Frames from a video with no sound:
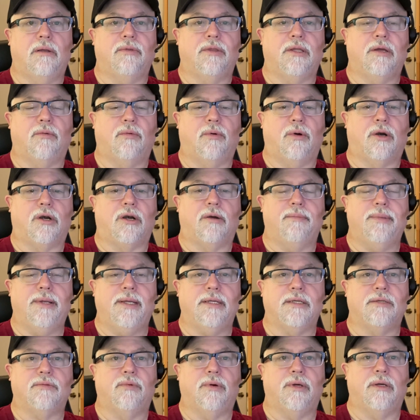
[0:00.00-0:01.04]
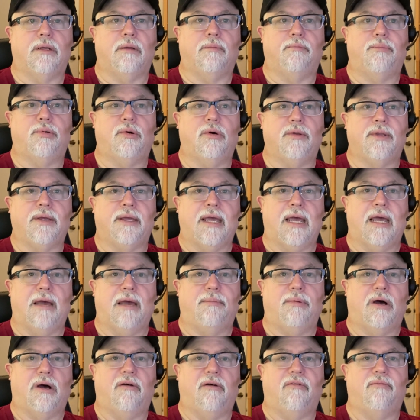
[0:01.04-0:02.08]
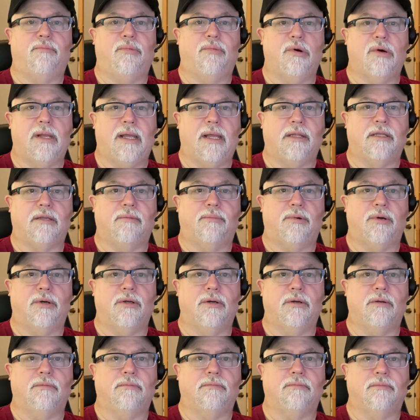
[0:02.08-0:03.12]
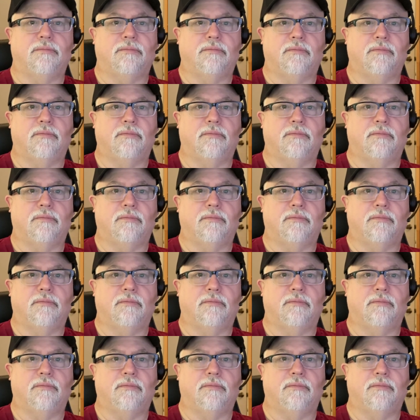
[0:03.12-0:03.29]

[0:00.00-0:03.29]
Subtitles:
the worker bees will pull the cap off, pull out the brood